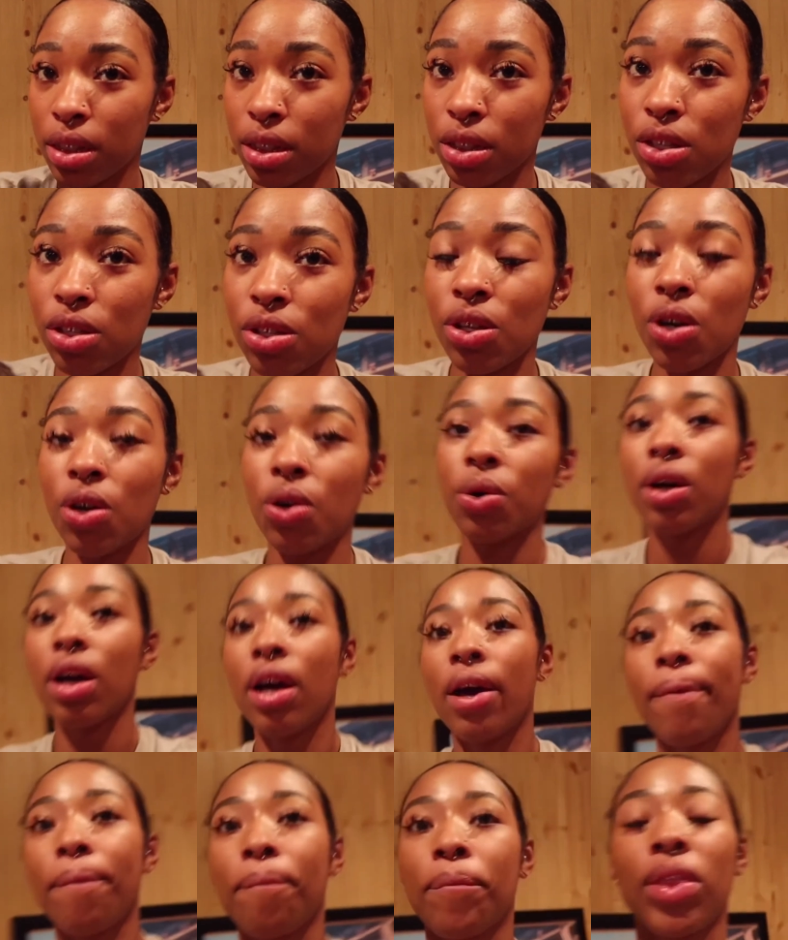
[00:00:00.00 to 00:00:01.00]
So
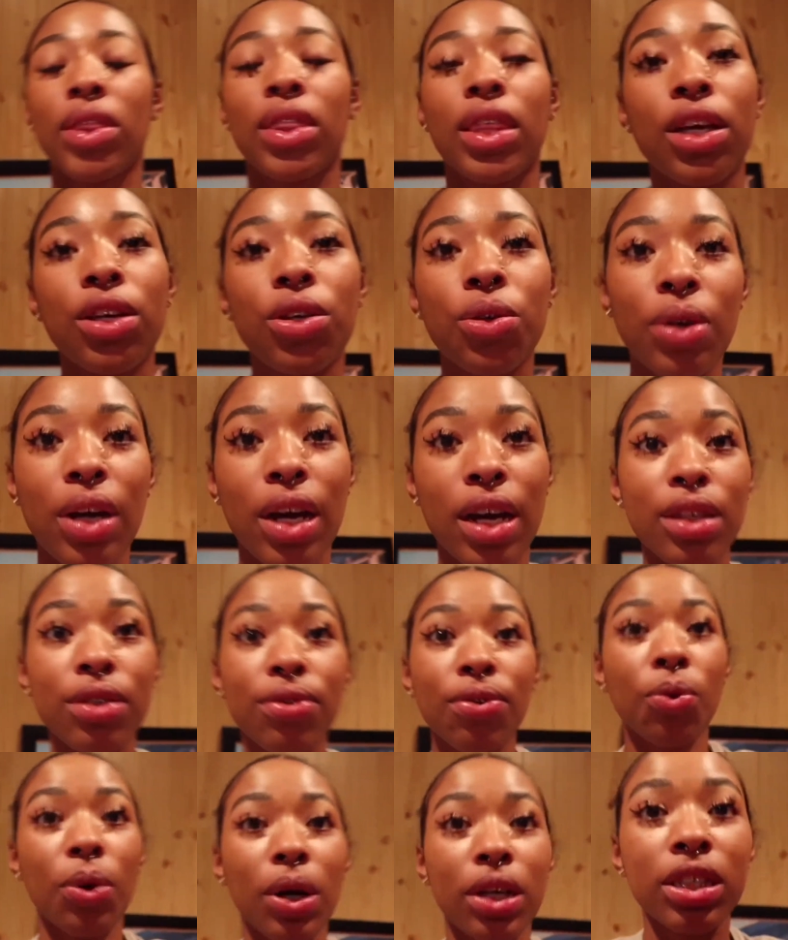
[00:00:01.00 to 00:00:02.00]
thank you guys
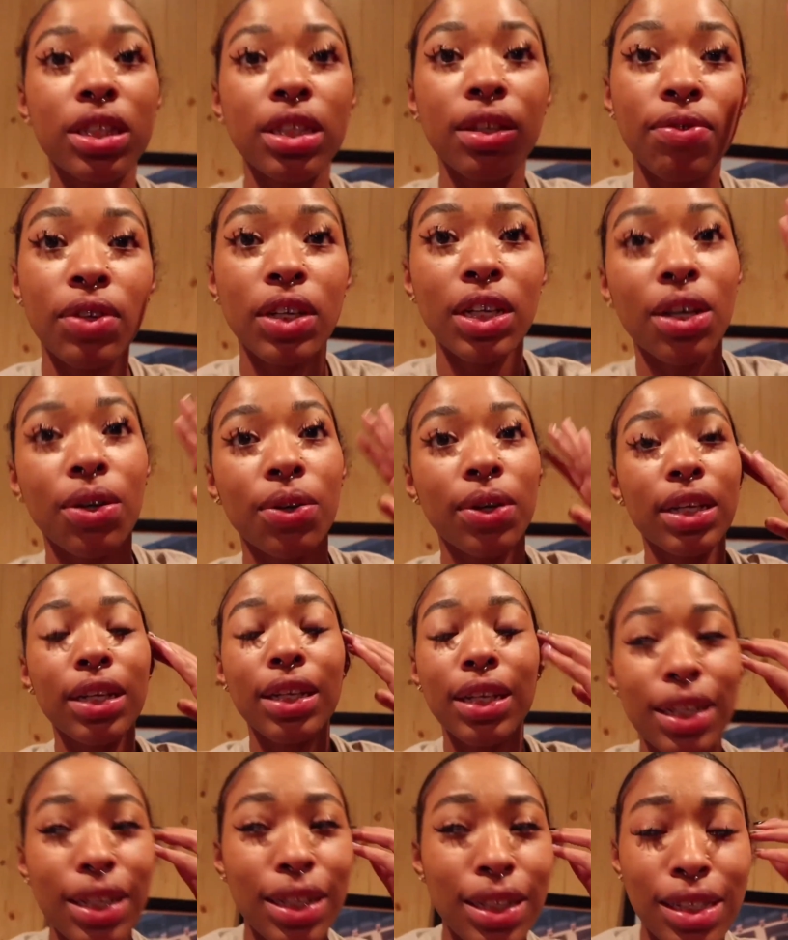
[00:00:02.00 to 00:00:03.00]
for watching the video
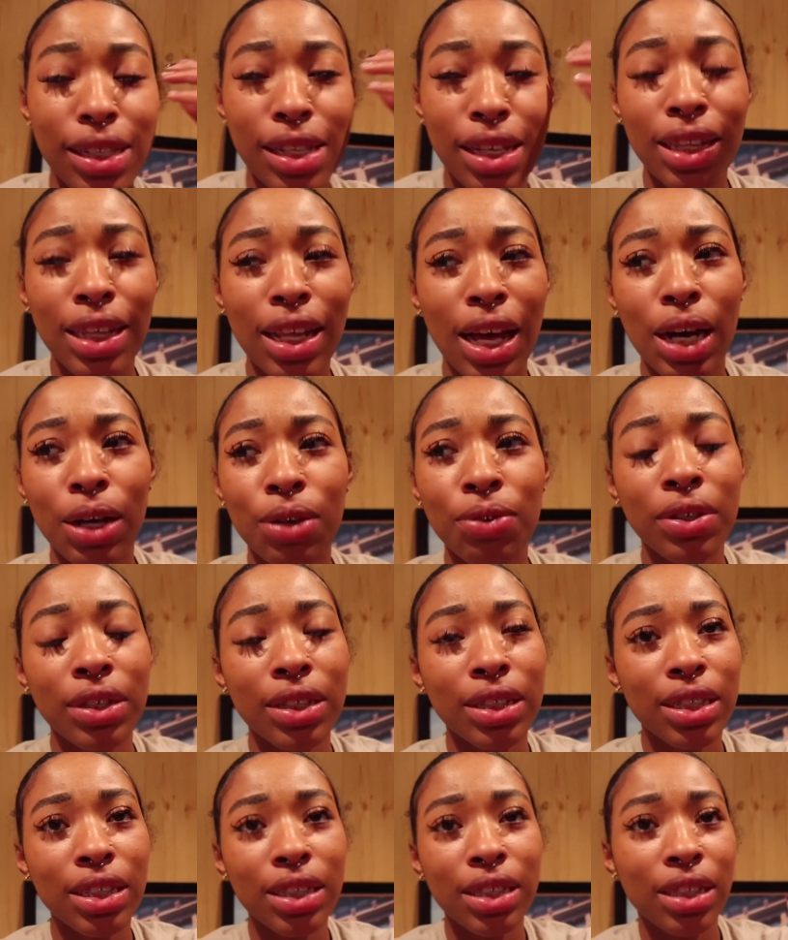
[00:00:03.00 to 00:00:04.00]
and seeing the
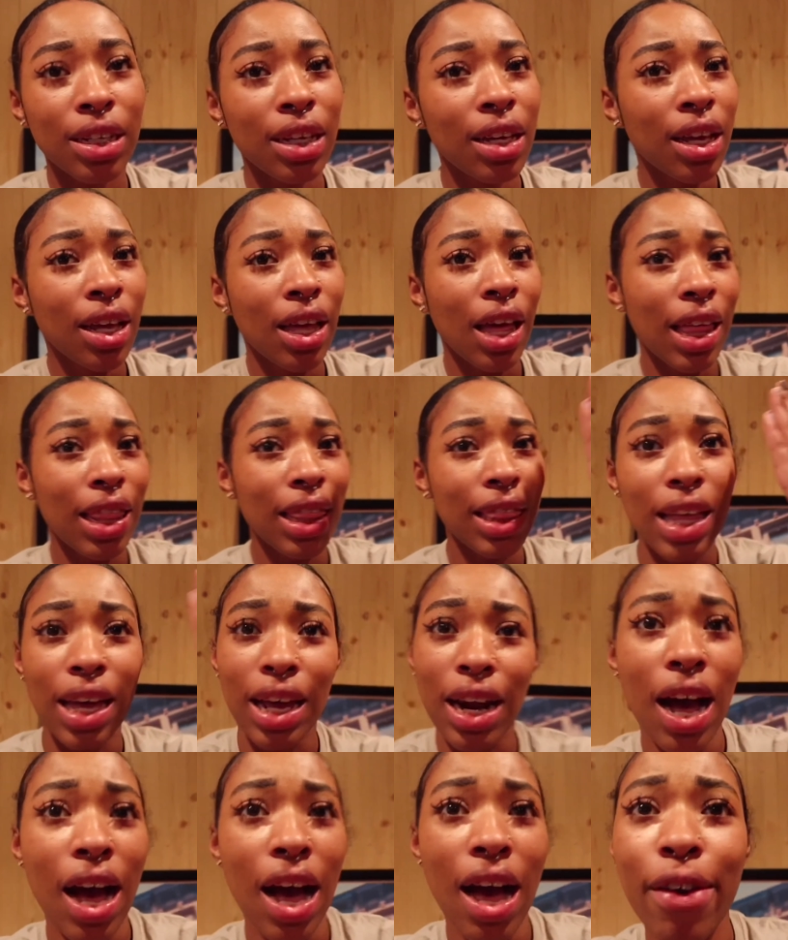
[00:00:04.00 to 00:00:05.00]
outfits that
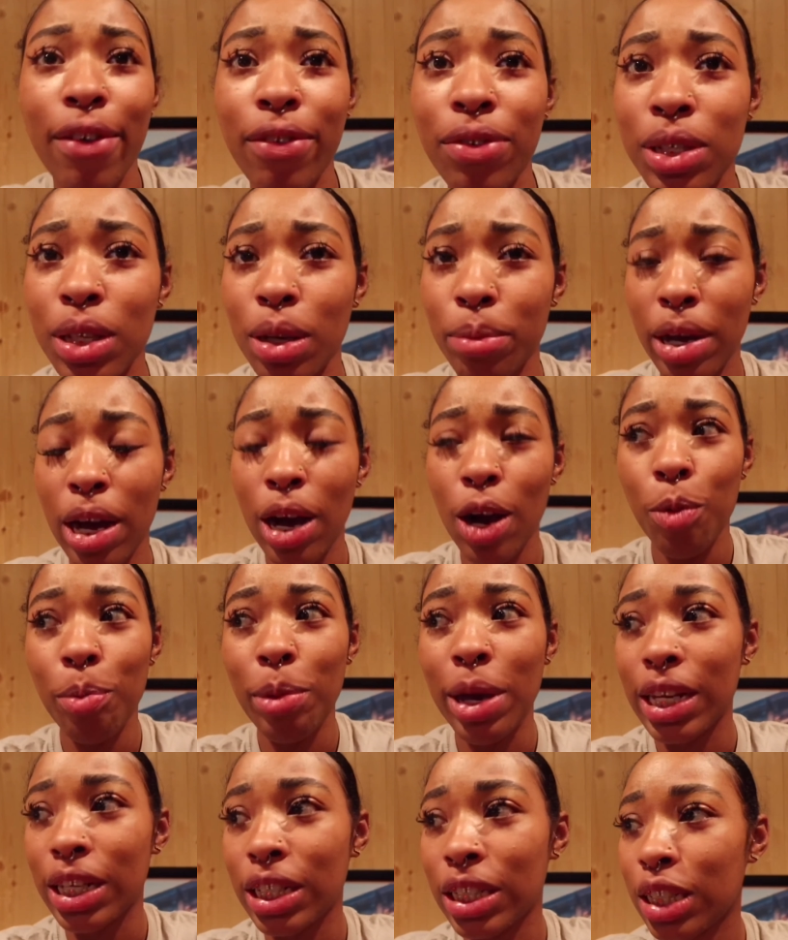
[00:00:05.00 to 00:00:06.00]
I've somehow
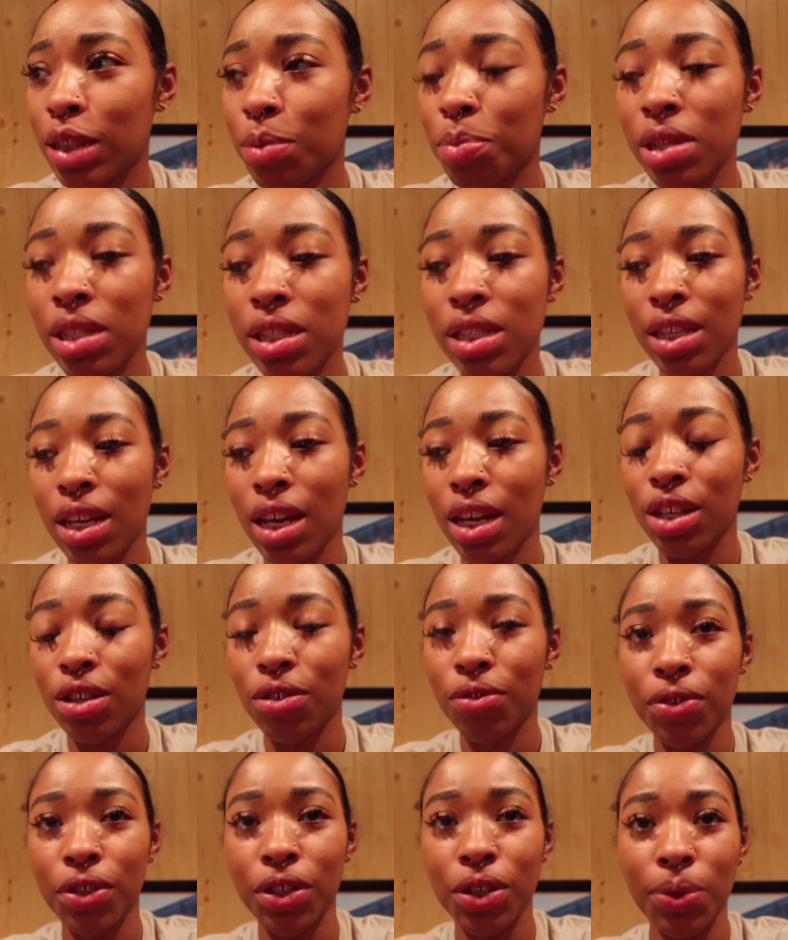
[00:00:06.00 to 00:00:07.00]
managed to put together
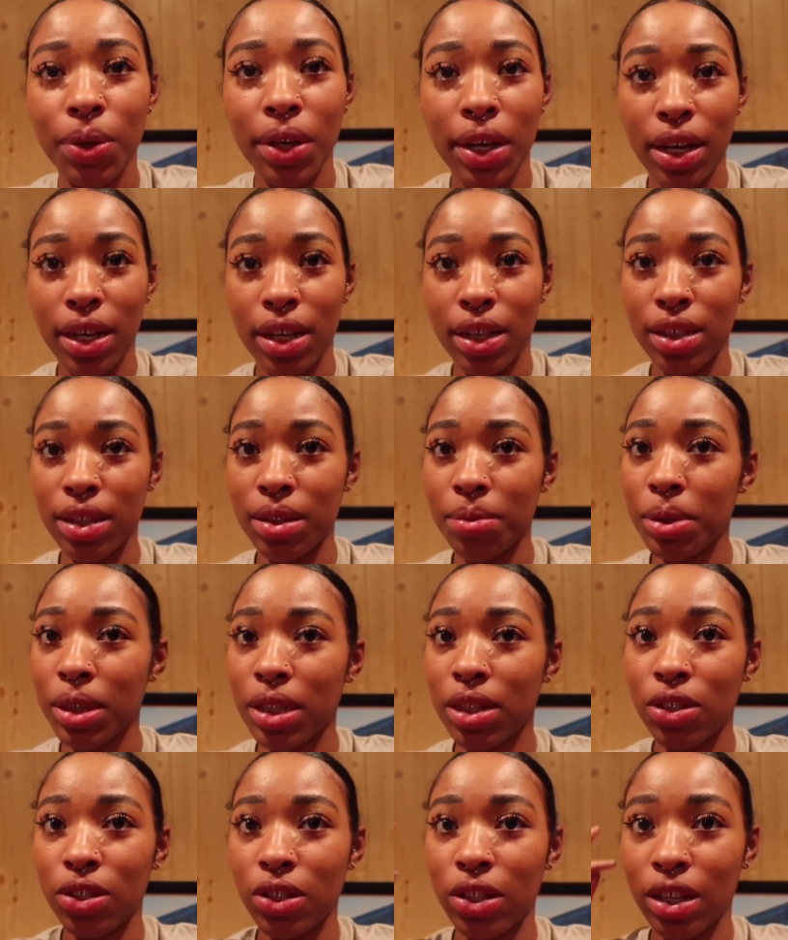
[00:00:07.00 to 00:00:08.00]
for you guys
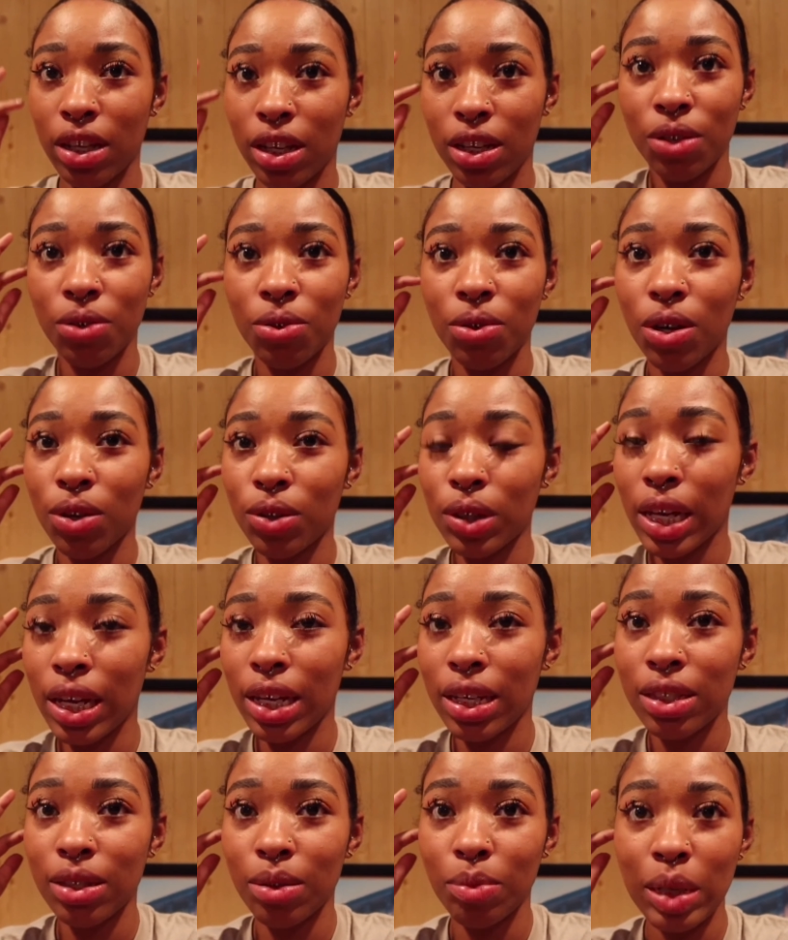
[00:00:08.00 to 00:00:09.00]
because again you know like
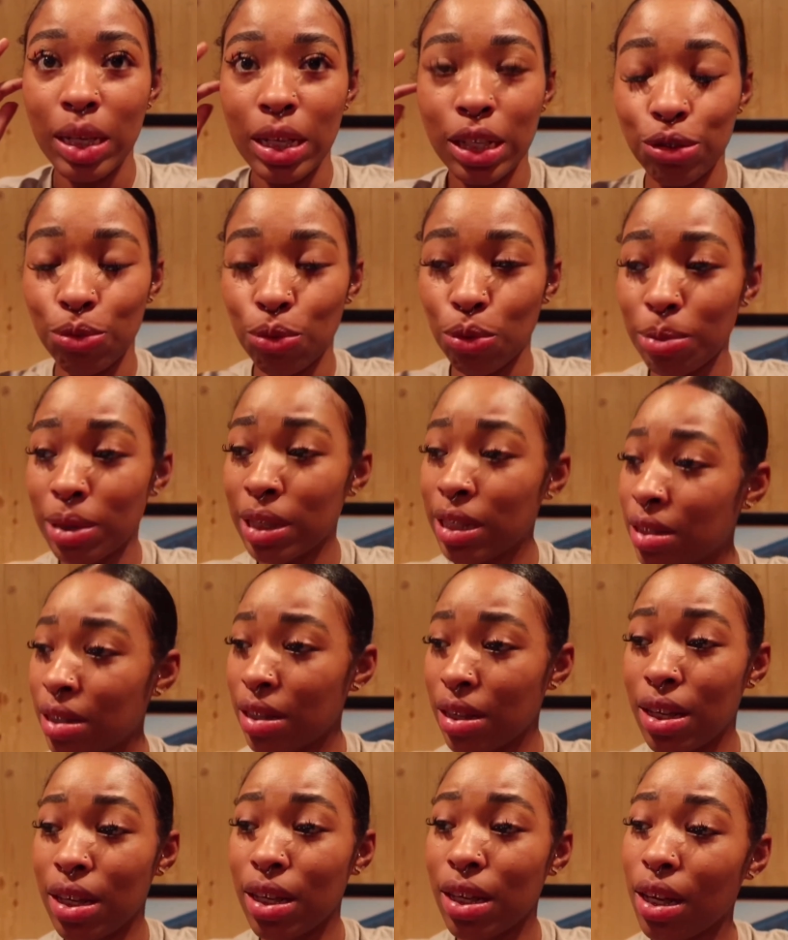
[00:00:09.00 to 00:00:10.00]
some days were
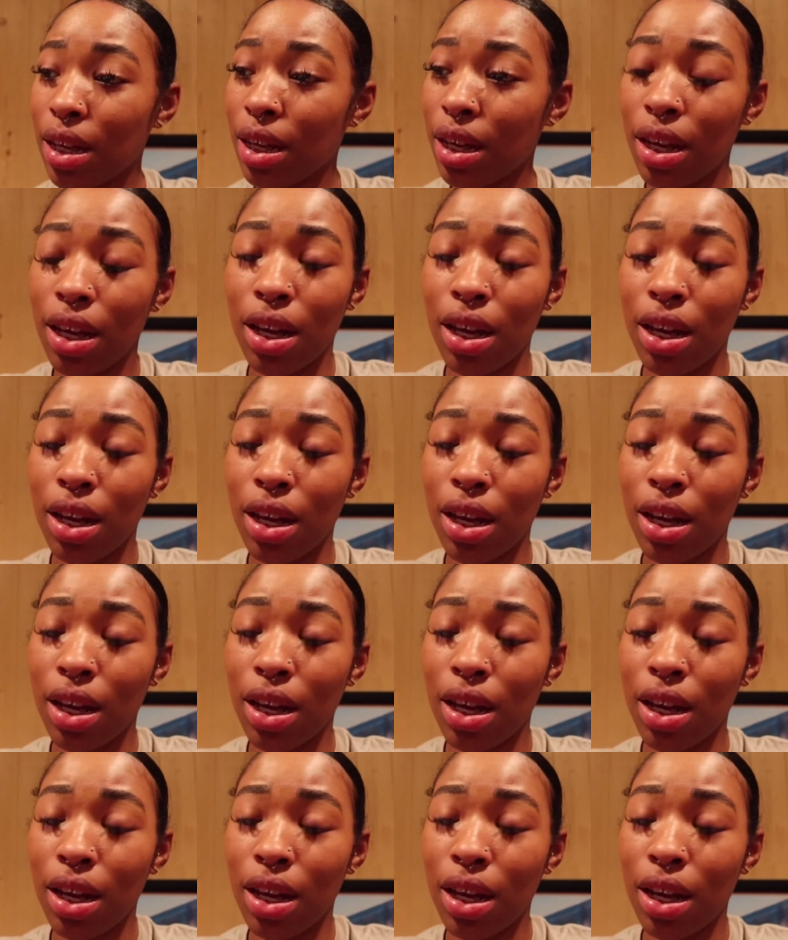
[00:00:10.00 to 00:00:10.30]
missing